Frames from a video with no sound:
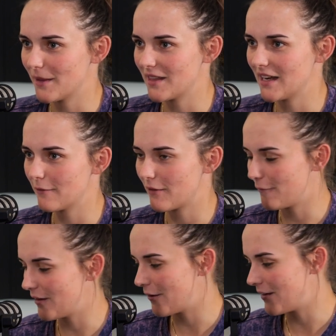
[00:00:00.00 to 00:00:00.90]
But then if I
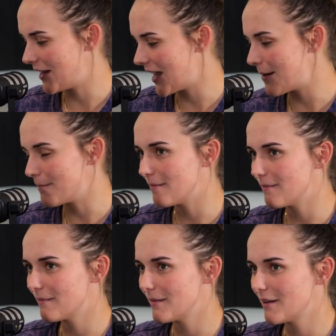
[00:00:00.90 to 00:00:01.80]
felt numb,
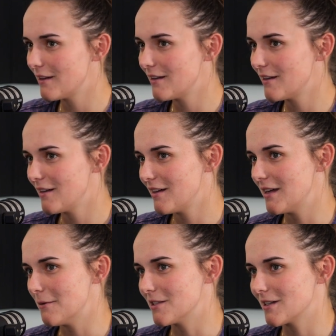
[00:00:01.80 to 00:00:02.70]

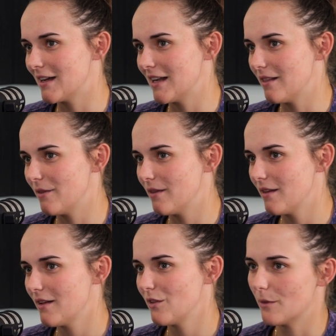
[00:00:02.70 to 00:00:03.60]
it was like
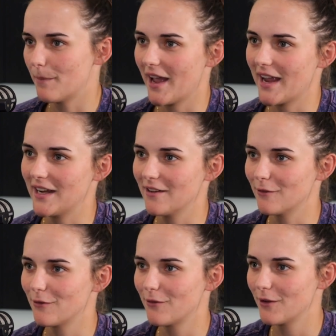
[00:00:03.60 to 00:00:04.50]
the pain
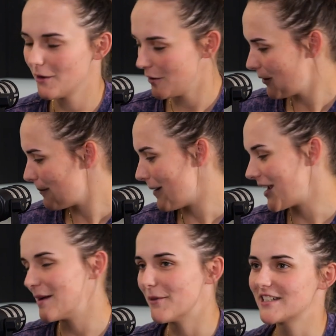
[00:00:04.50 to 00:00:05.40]
of
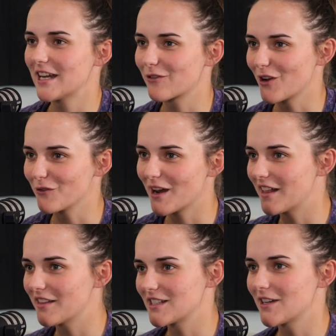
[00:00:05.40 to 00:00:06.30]
making myself go run at this